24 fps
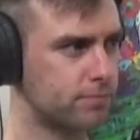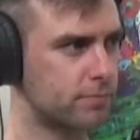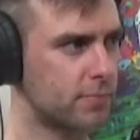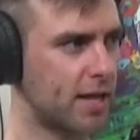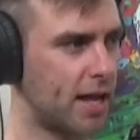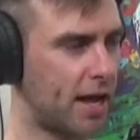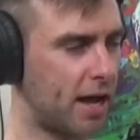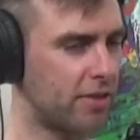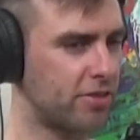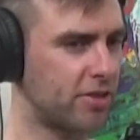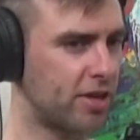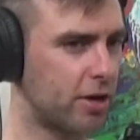
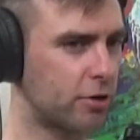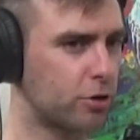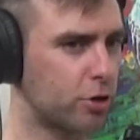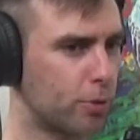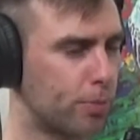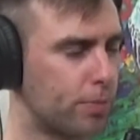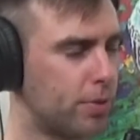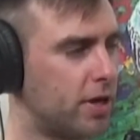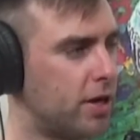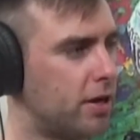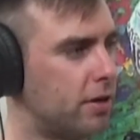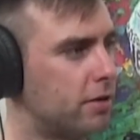I think I'd go
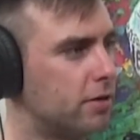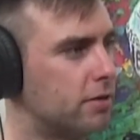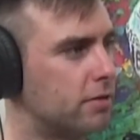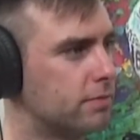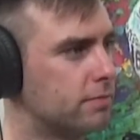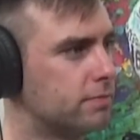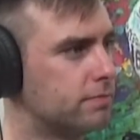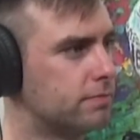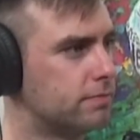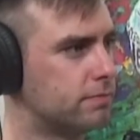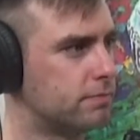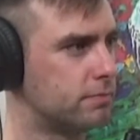Panera.
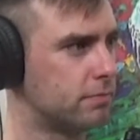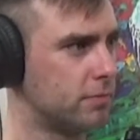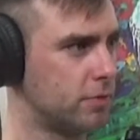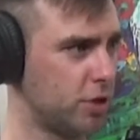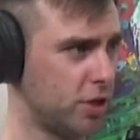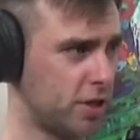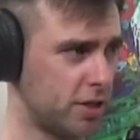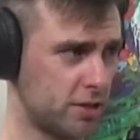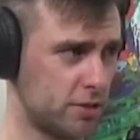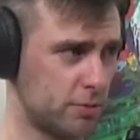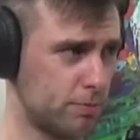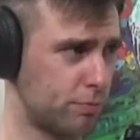You
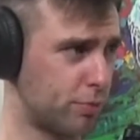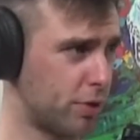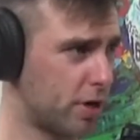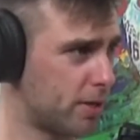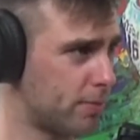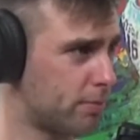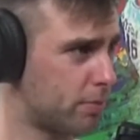get the bread